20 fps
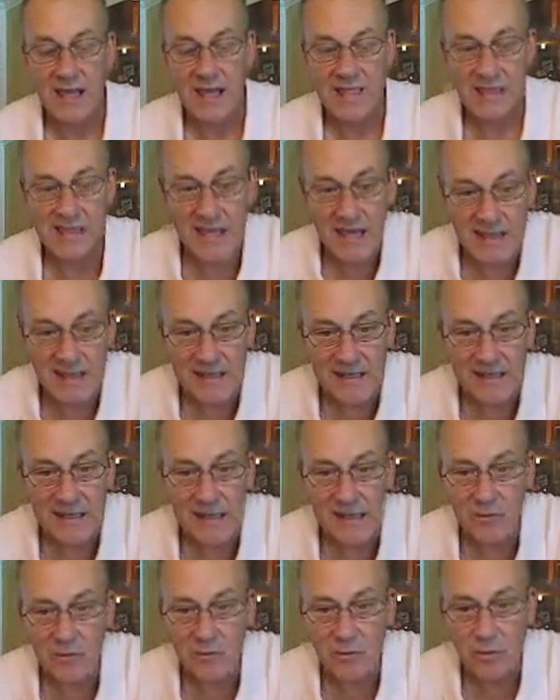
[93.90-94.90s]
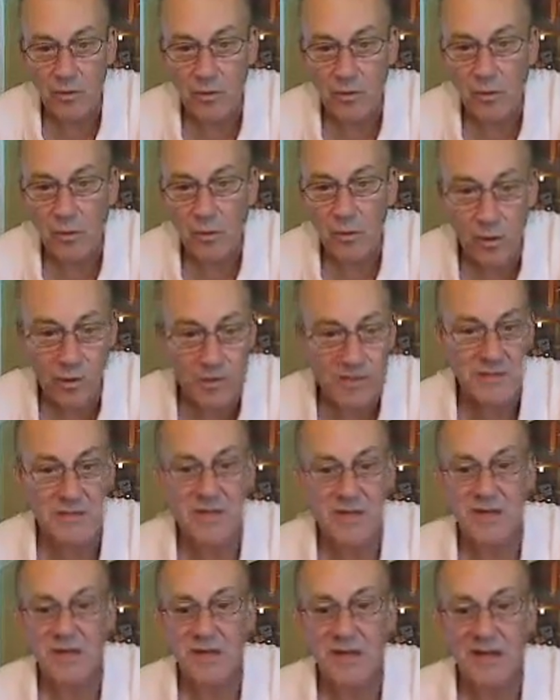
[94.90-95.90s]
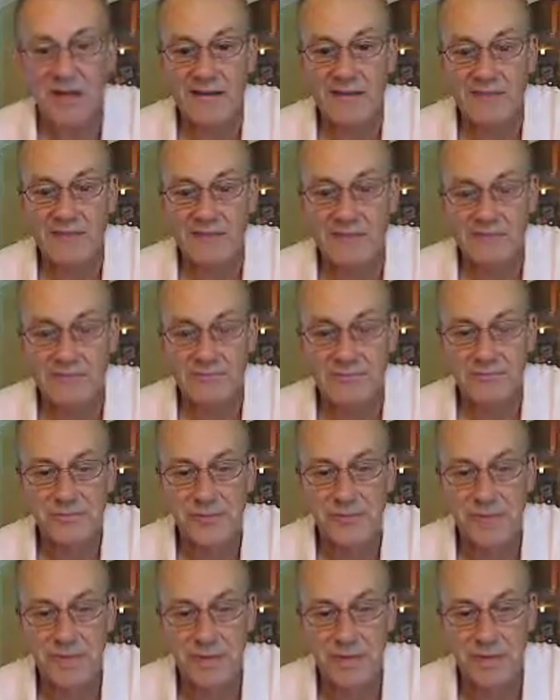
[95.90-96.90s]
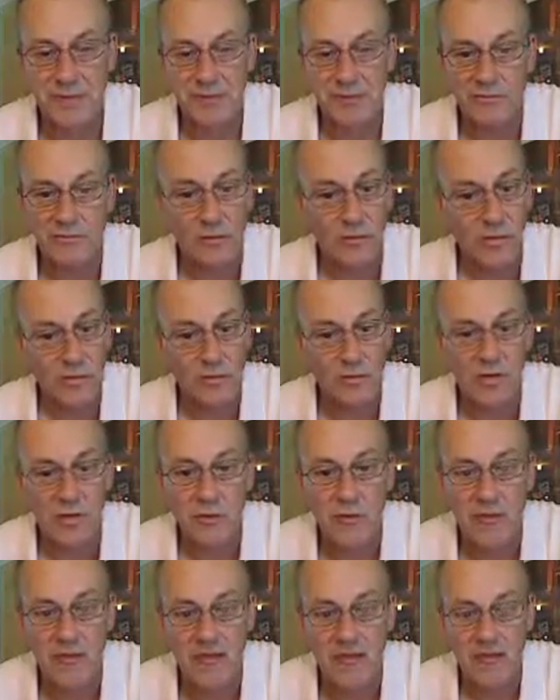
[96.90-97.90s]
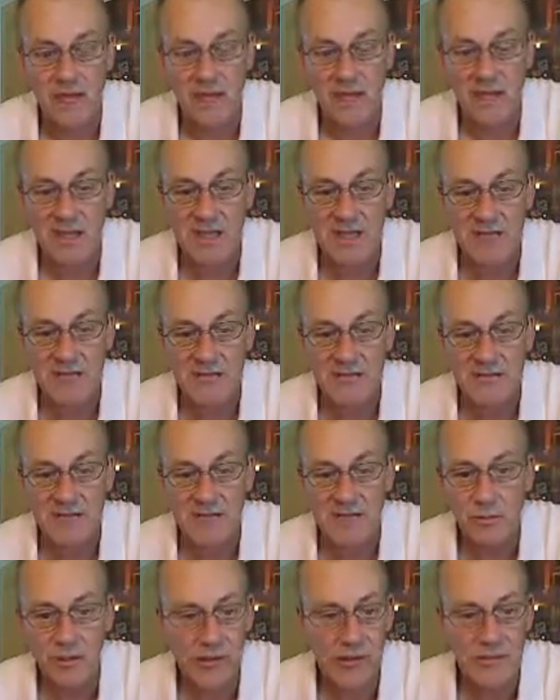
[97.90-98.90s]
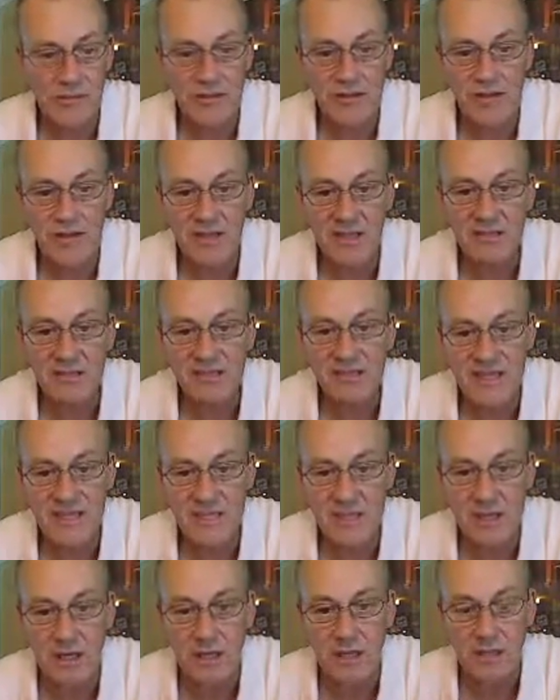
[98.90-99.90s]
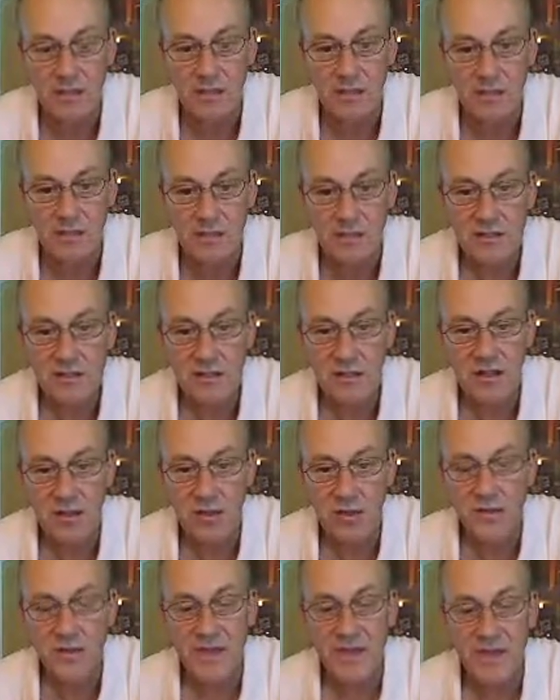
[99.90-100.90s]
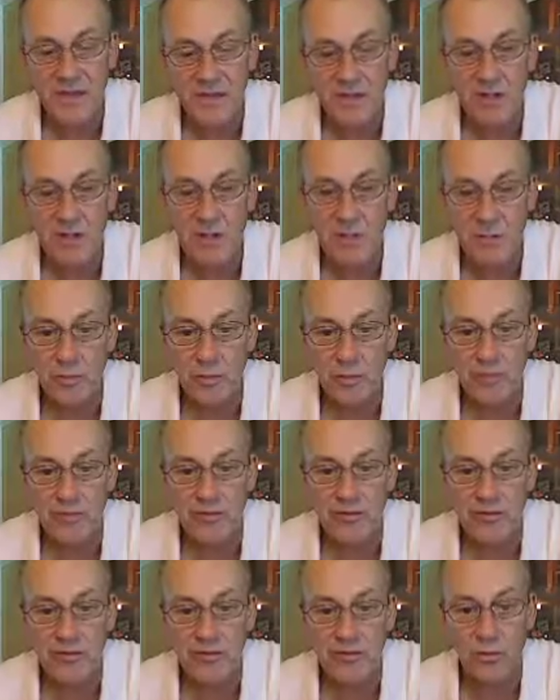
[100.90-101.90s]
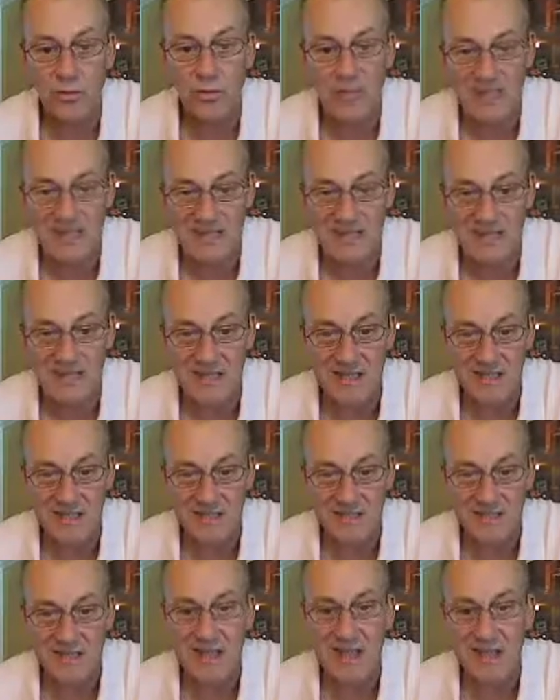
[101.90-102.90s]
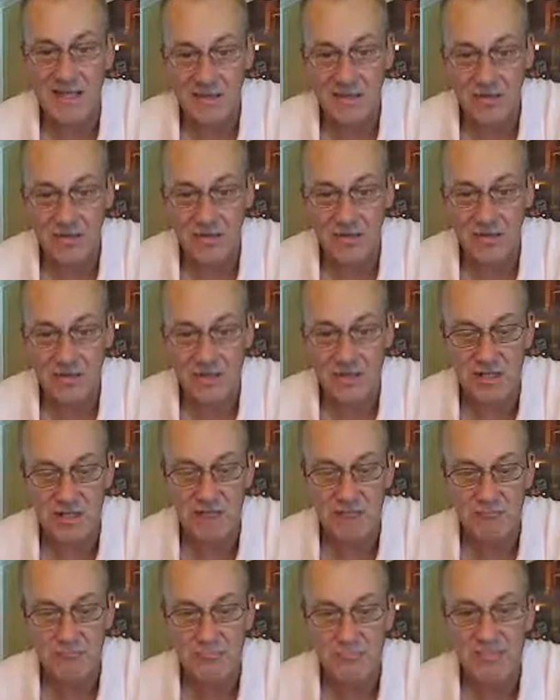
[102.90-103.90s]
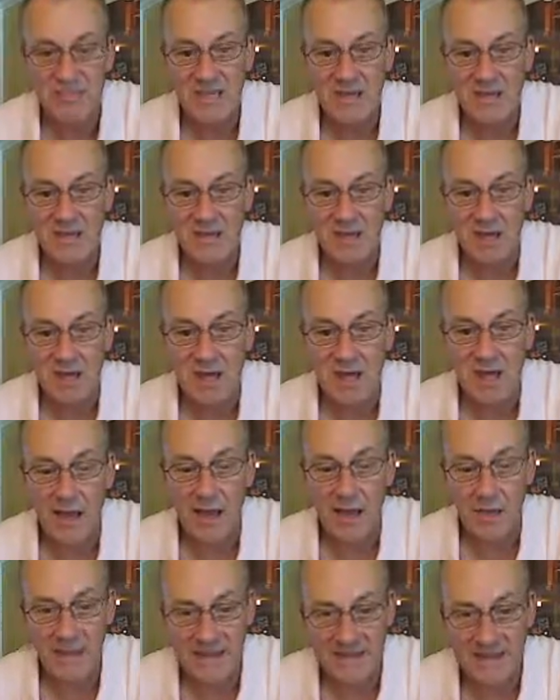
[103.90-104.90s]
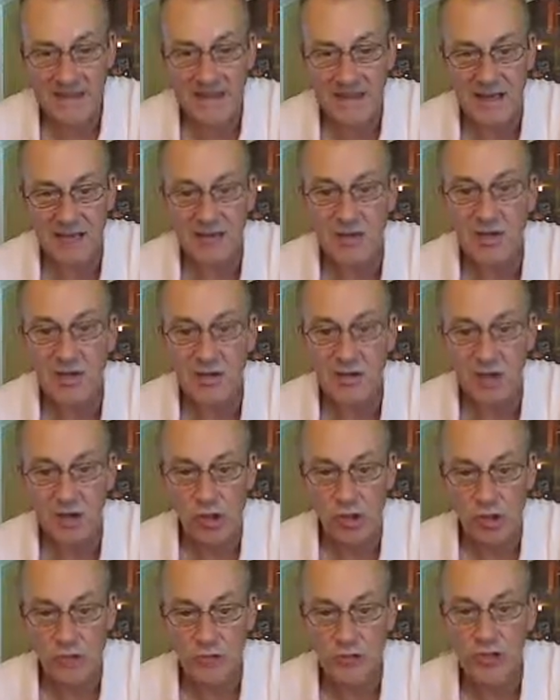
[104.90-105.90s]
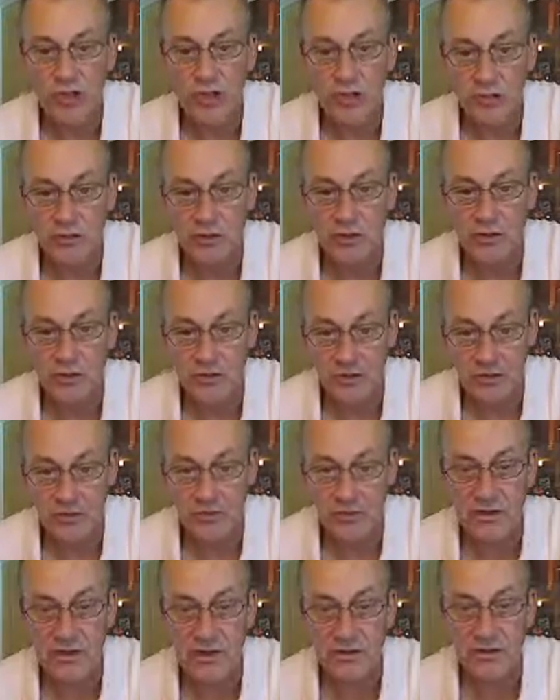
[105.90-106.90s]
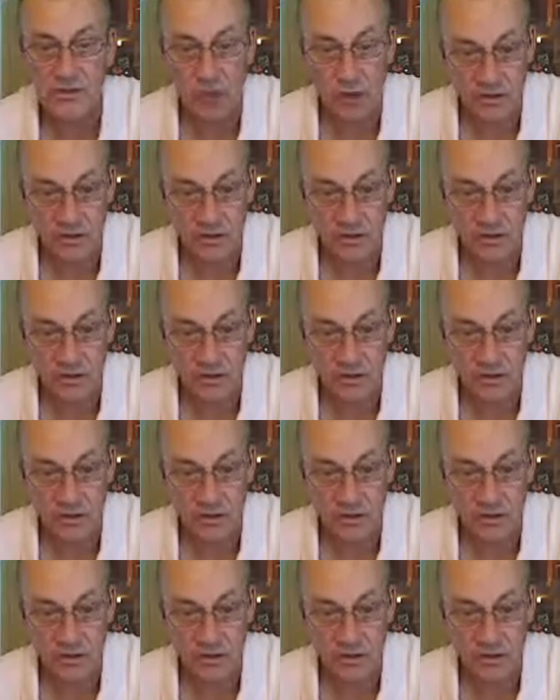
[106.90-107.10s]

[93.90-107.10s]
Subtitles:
And secondly, what always makes me laugh about the good old USA is they put everything in the freezer. So they actually put the whiskey in the freezer, and back then, non-chill filtered,